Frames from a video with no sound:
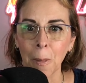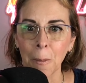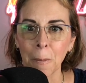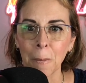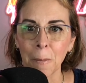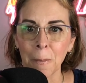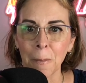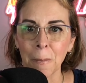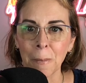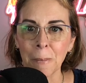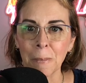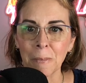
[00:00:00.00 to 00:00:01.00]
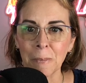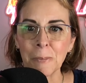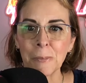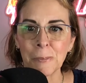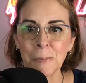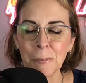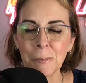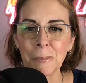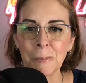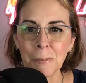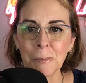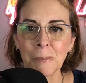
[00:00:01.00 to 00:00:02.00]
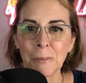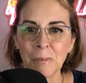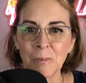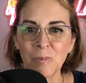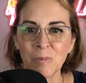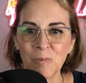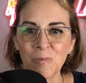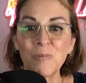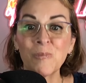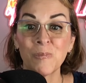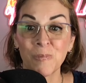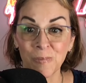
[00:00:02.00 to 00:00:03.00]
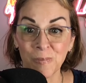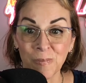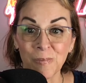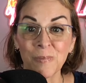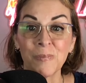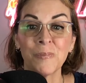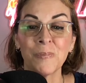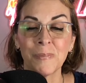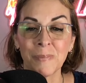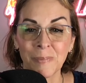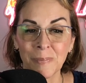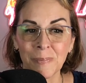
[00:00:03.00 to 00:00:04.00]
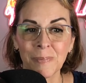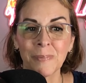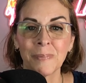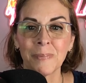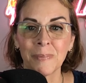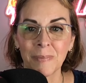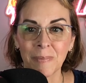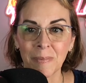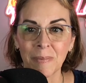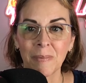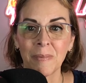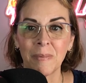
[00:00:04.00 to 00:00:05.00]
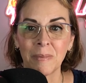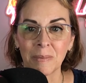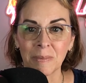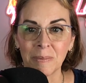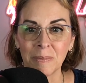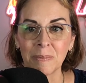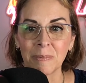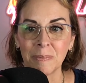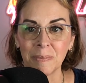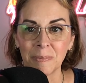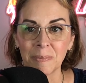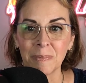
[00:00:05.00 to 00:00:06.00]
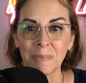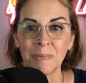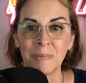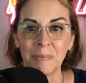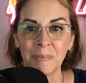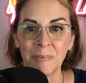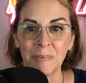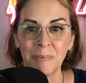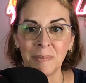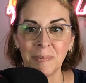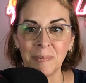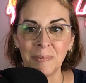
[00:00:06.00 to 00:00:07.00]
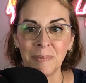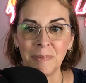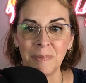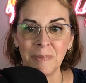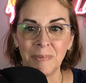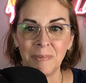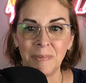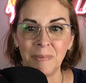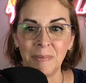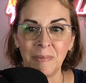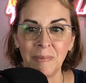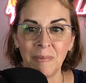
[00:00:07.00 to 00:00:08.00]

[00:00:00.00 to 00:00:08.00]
No words are spoken by the person on screen.